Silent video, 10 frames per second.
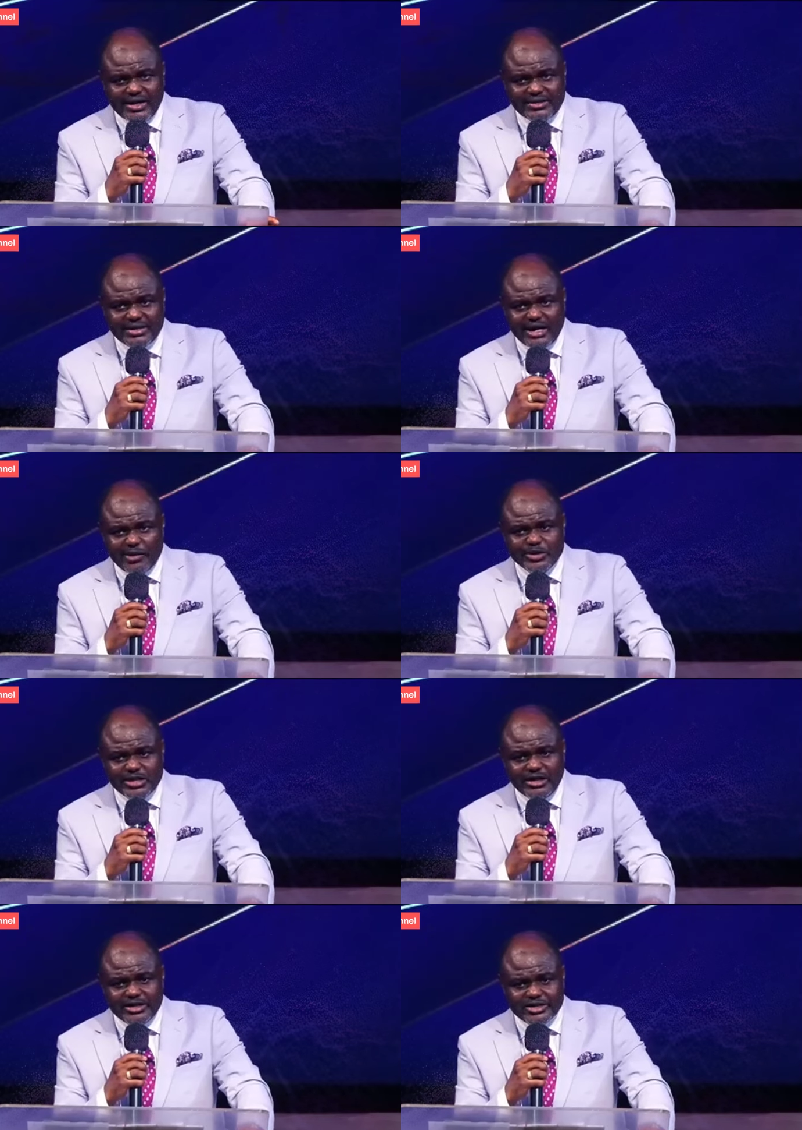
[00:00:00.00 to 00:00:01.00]
that in
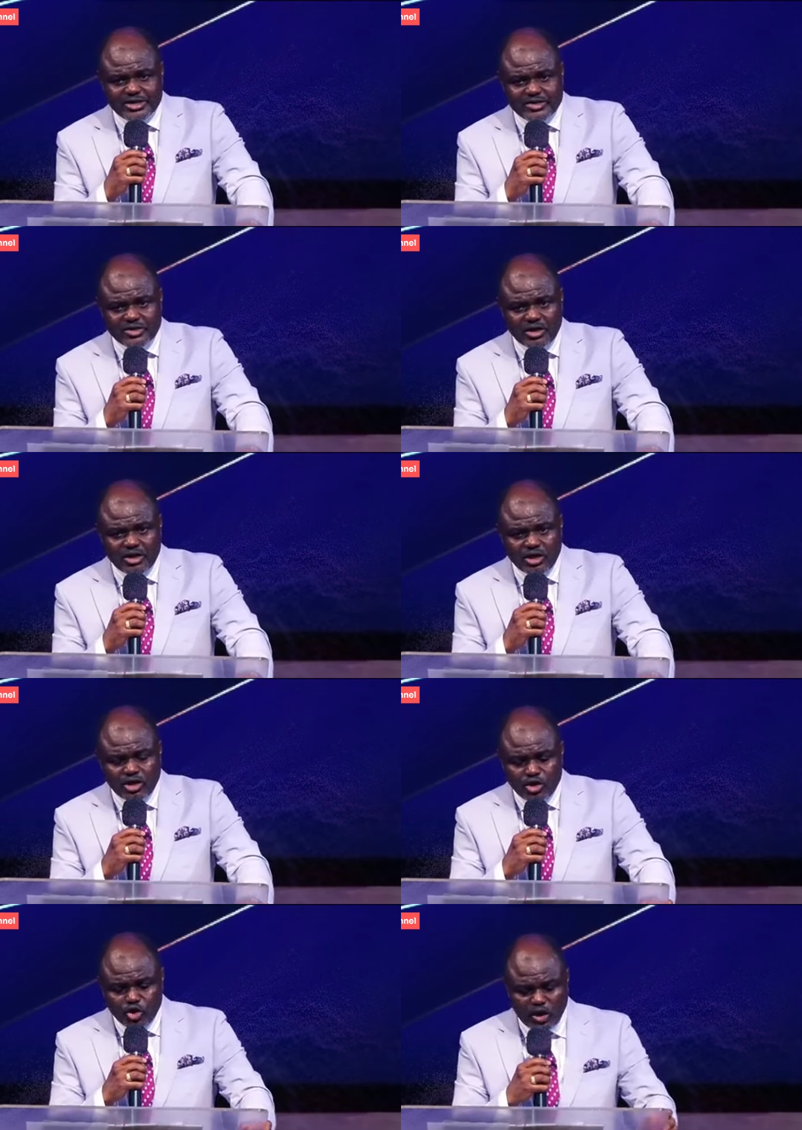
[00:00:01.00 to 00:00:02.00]
capital letters.
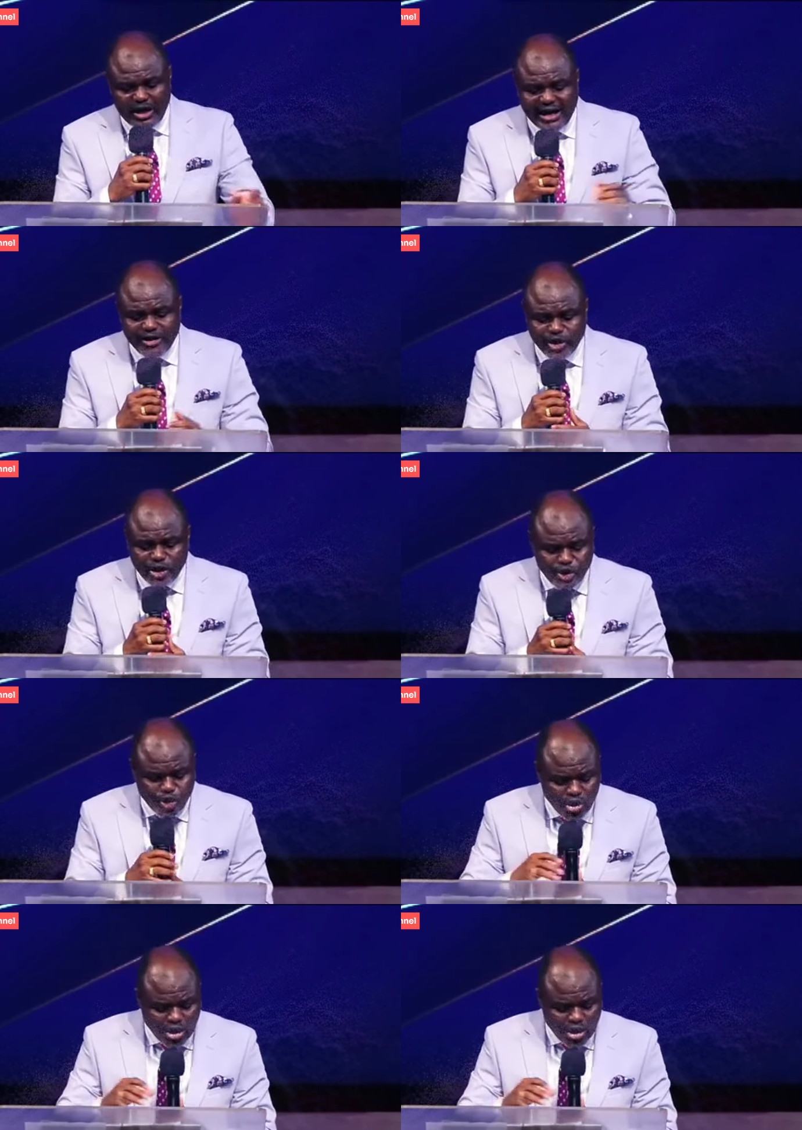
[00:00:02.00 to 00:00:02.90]
You cannot know